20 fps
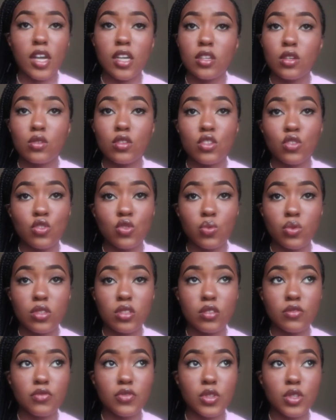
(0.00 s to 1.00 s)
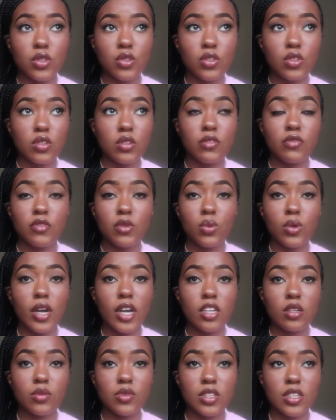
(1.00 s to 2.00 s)
I know this was one of the first few
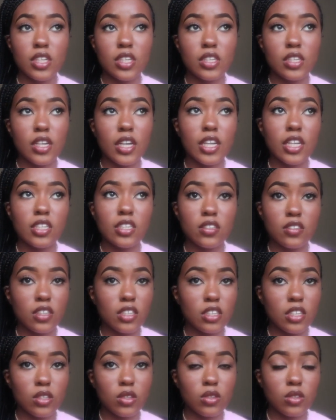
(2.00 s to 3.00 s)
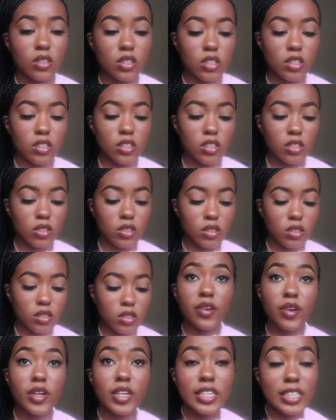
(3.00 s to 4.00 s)
items that I got. It didn't take that long to get here.
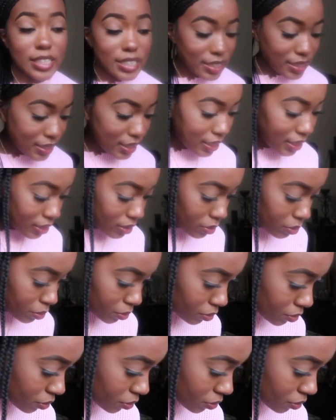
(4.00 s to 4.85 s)
All right, next item.